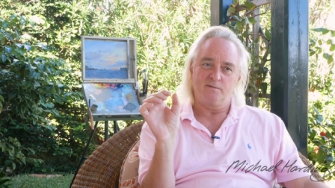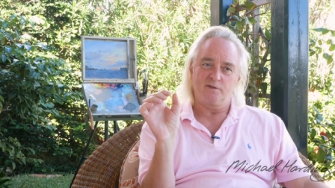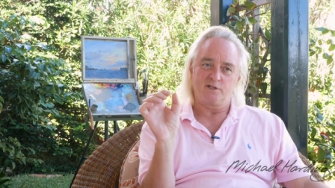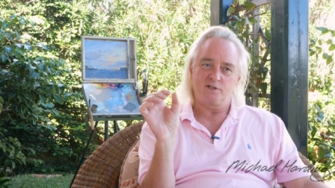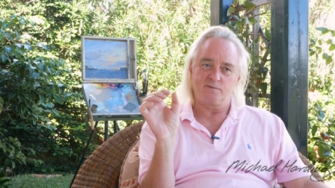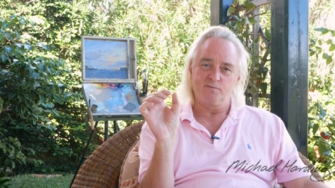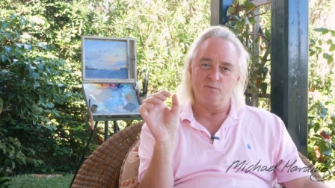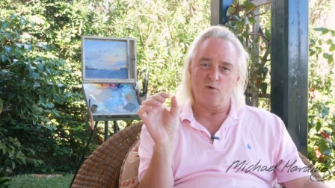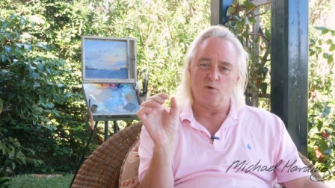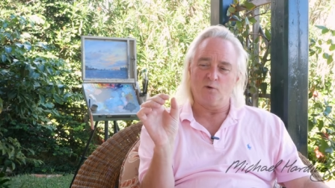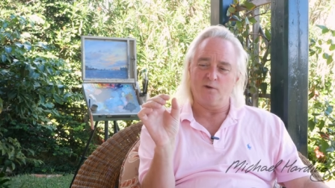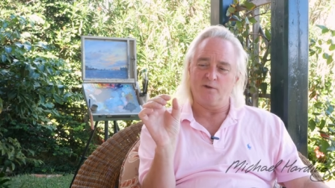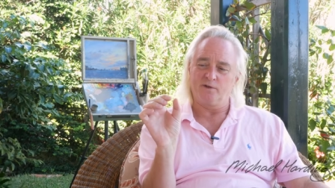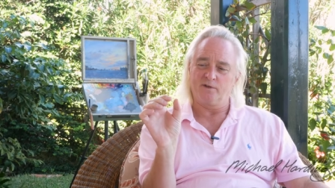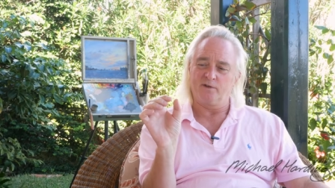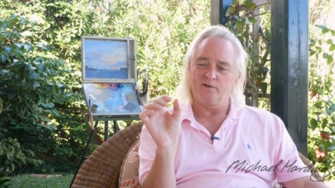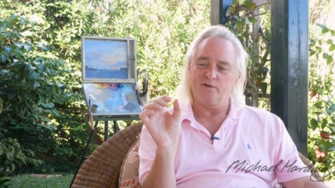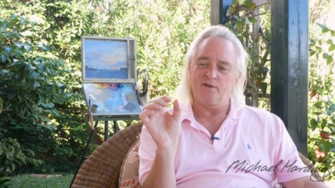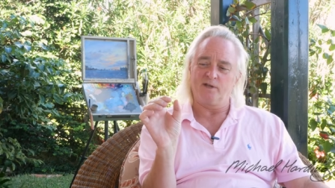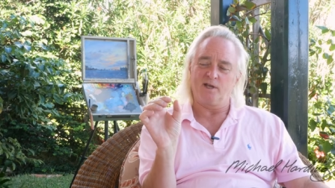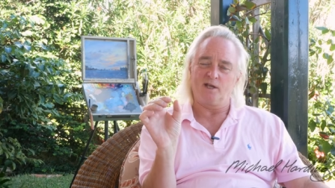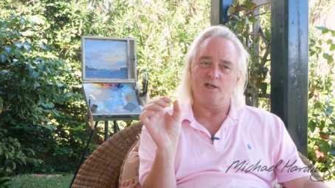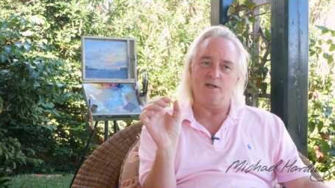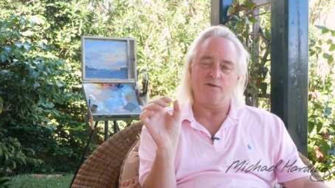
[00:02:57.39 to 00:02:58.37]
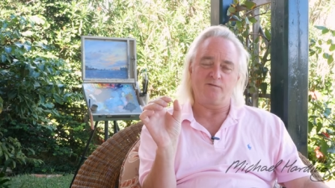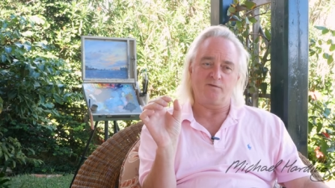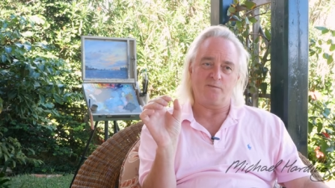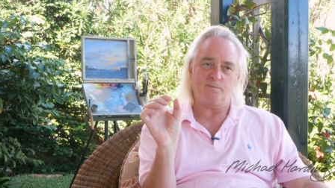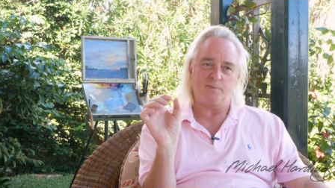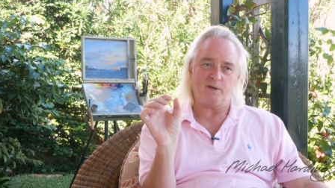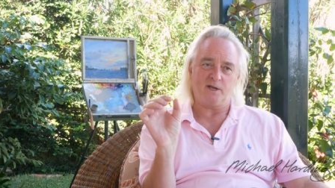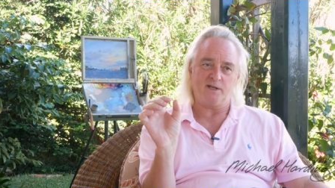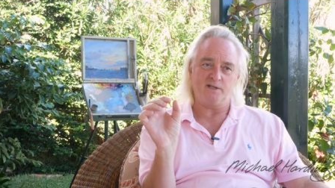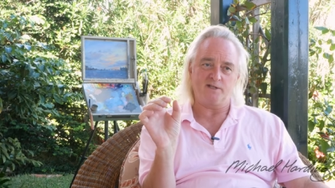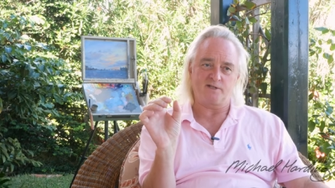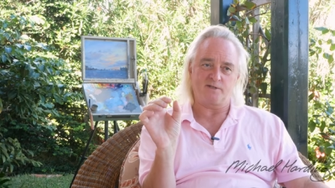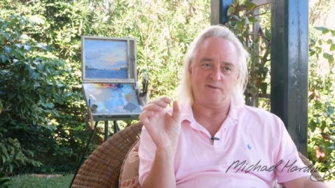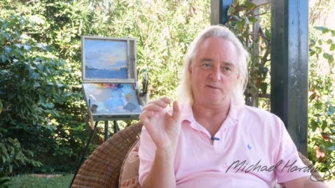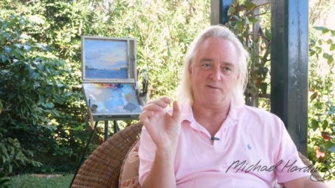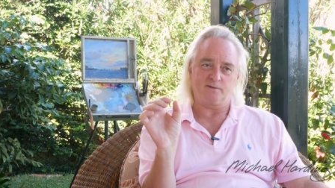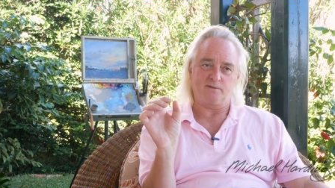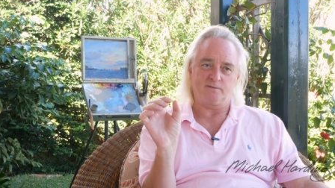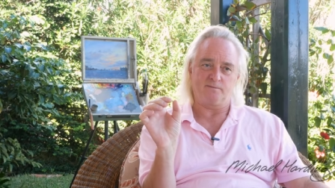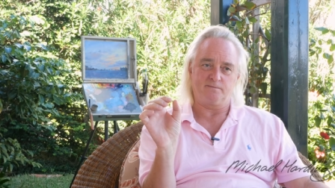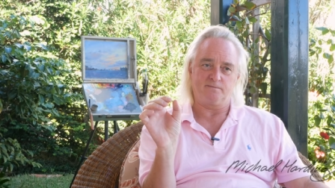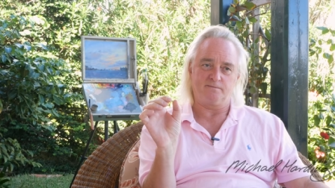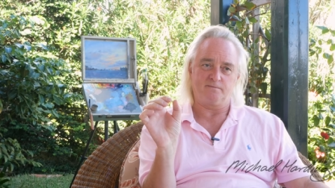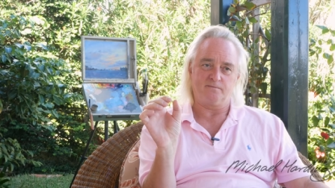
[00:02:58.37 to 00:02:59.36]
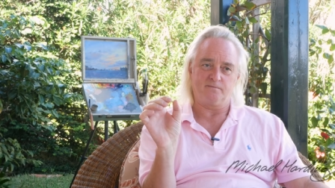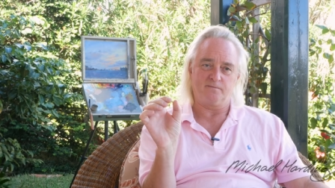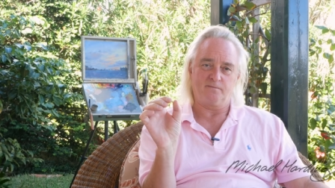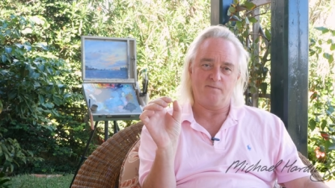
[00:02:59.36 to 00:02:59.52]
smaller than the end of a pencil.